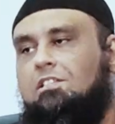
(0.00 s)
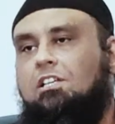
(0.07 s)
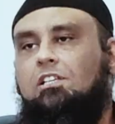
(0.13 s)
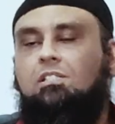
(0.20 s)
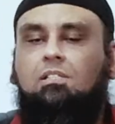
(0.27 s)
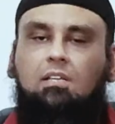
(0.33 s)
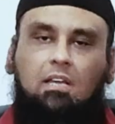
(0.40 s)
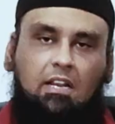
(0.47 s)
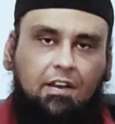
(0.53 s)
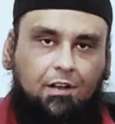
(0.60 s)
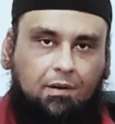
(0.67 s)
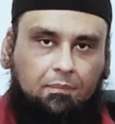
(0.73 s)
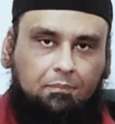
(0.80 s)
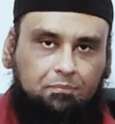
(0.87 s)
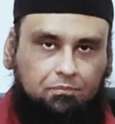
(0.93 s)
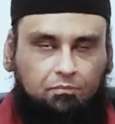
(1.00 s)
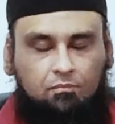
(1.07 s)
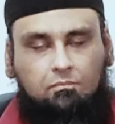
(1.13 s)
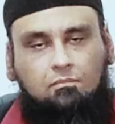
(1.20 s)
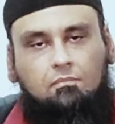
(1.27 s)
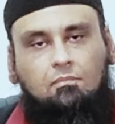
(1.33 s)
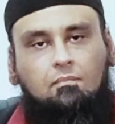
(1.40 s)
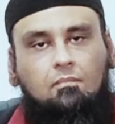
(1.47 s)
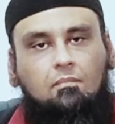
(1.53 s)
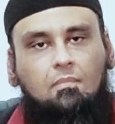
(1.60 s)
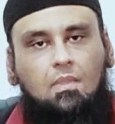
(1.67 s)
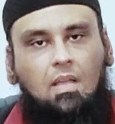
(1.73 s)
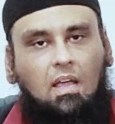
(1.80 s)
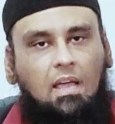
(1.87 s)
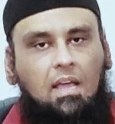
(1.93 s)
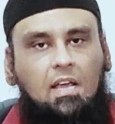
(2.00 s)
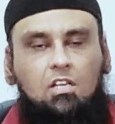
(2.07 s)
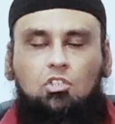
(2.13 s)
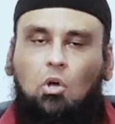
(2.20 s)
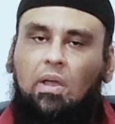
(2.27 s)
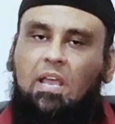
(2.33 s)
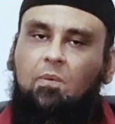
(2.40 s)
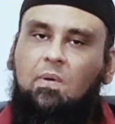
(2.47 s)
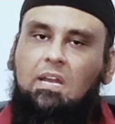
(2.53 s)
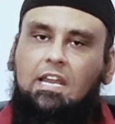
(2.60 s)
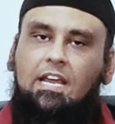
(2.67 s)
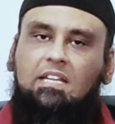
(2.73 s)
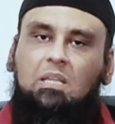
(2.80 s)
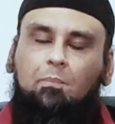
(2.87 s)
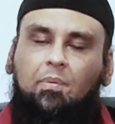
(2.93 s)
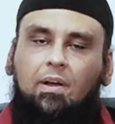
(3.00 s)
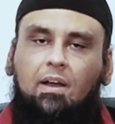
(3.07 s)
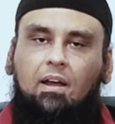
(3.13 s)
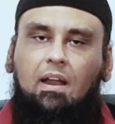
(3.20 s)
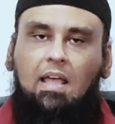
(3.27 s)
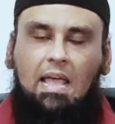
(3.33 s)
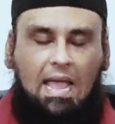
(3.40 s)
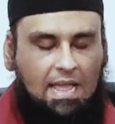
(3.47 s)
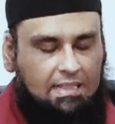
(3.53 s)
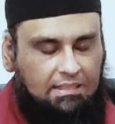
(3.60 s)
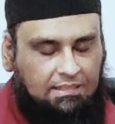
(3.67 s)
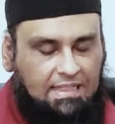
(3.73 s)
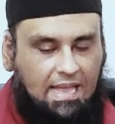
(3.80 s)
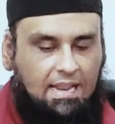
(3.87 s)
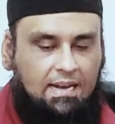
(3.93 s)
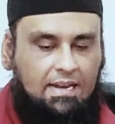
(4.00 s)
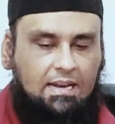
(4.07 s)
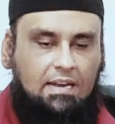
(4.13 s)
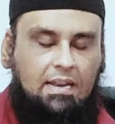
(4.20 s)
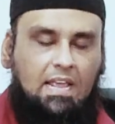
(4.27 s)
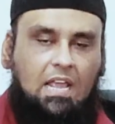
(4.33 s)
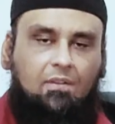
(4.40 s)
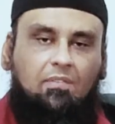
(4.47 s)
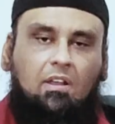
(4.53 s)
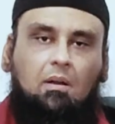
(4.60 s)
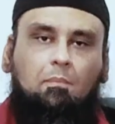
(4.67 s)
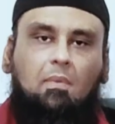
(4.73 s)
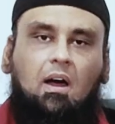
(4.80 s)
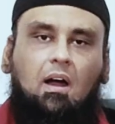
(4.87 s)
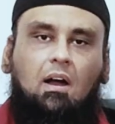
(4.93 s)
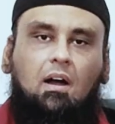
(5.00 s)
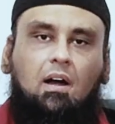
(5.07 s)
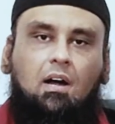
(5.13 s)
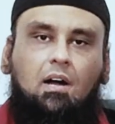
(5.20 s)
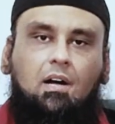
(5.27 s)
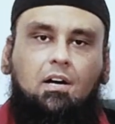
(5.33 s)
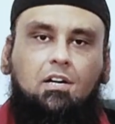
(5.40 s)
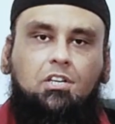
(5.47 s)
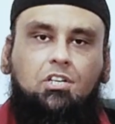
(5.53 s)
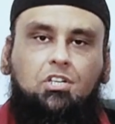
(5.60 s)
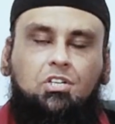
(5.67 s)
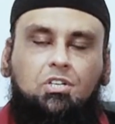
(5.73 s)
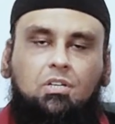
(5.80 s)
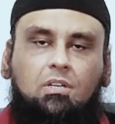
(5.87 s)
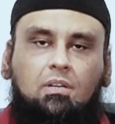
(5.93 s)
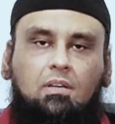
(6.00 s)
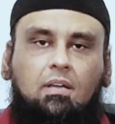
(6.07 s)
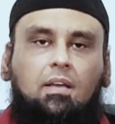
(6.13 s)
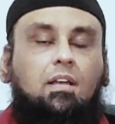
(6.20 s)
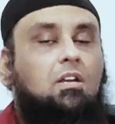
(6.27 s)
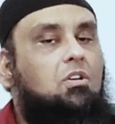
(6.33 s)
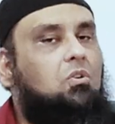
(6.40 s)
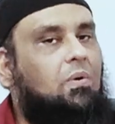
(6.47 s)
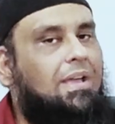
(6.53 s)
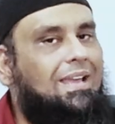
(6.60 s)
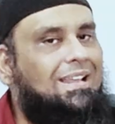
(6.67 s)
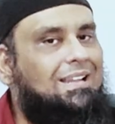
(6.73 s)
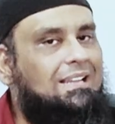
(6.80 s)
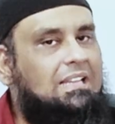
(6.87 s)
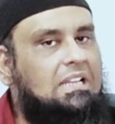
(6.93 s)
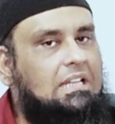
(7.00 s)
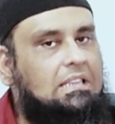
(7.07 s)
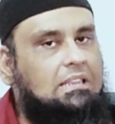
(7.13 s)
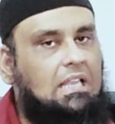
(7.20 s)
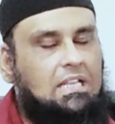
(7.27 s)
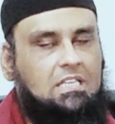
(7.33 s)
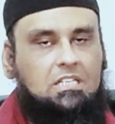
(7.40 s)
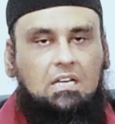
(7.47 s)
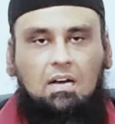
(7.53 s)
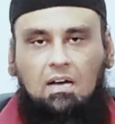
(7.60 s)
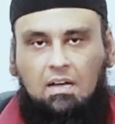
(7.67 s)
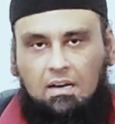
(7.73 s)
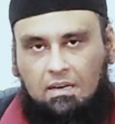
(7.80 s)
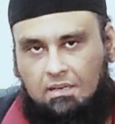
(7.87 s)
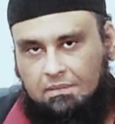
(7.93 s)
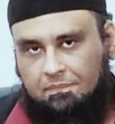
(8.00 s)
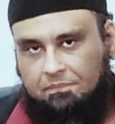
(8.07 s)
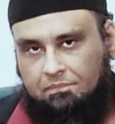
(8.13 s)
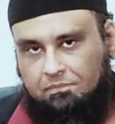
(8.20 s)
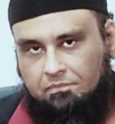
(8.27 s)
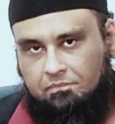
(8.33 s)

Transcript: This is clear. So he will lead the prayer and then he will march to kill Dajjal.